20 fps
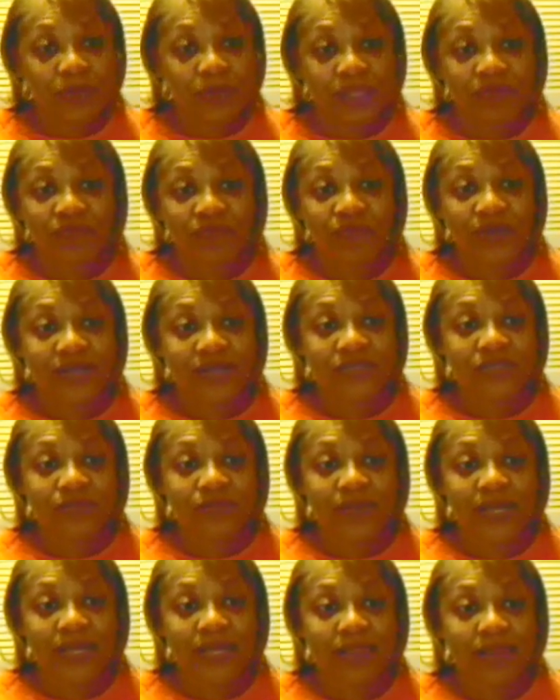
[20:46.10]
with, friends
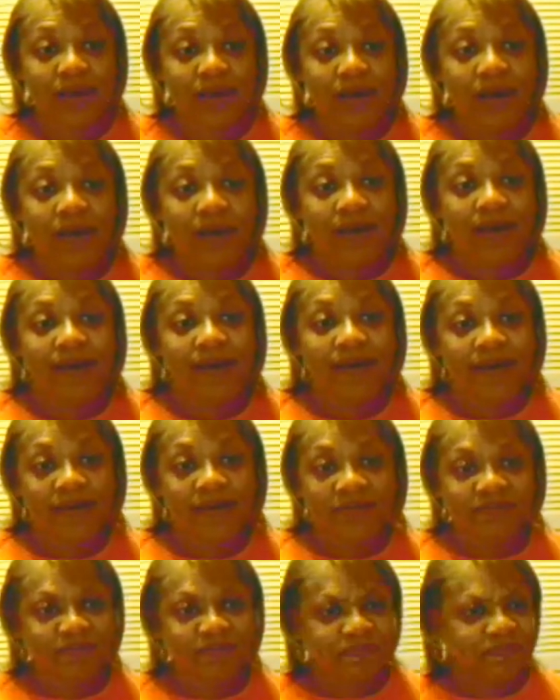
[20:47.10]
with,
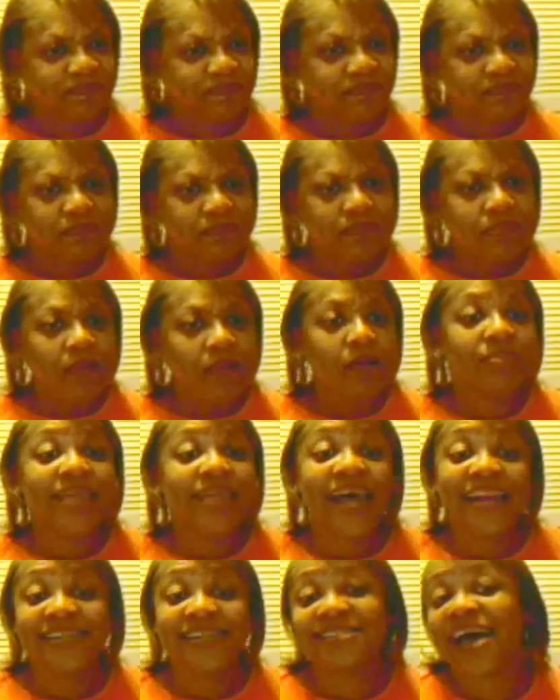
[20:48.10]

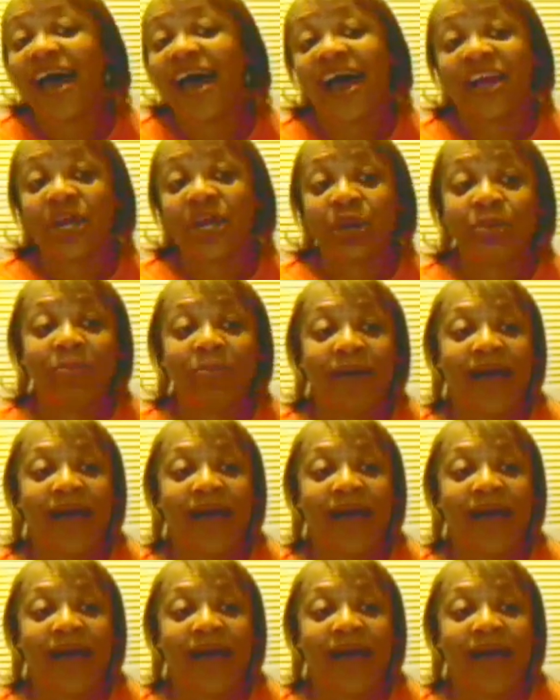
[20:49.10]
that he's hired